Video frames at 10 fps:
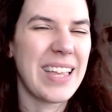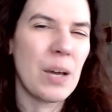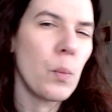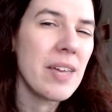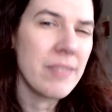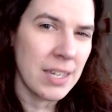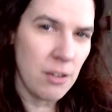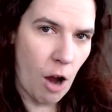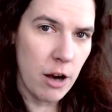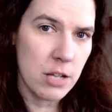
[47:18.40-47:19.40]
weaving
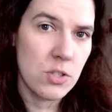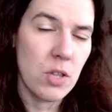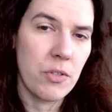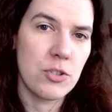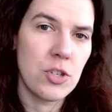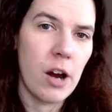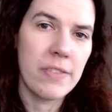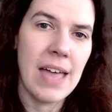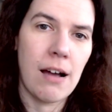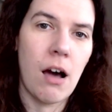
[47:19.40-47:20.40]
yarn. So there's yarn
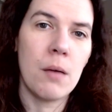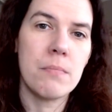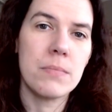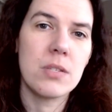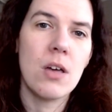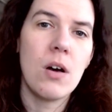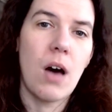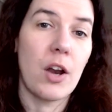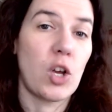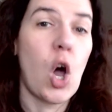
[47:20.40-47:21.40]
that comes
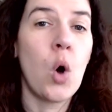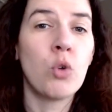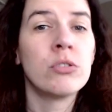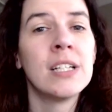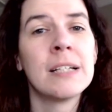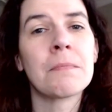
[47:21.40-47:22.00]
on a cone,